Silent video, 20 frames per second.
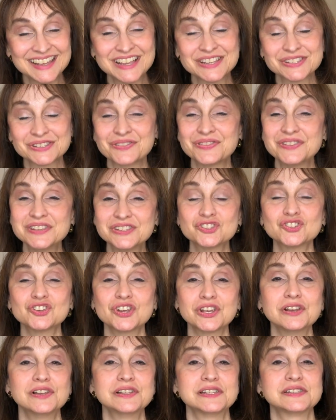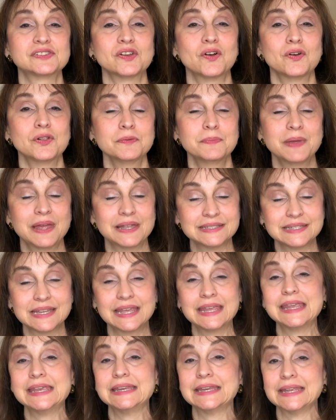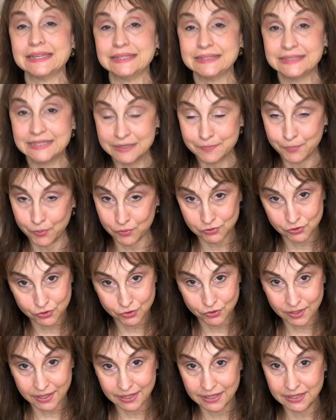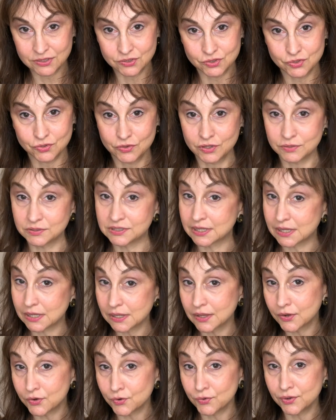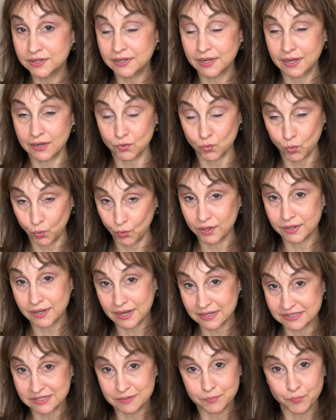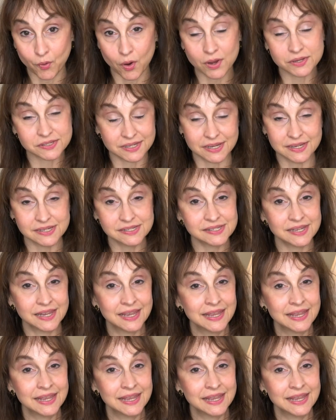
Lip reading: So this channel is all about taking a deeper look into the decluttering and organizing process,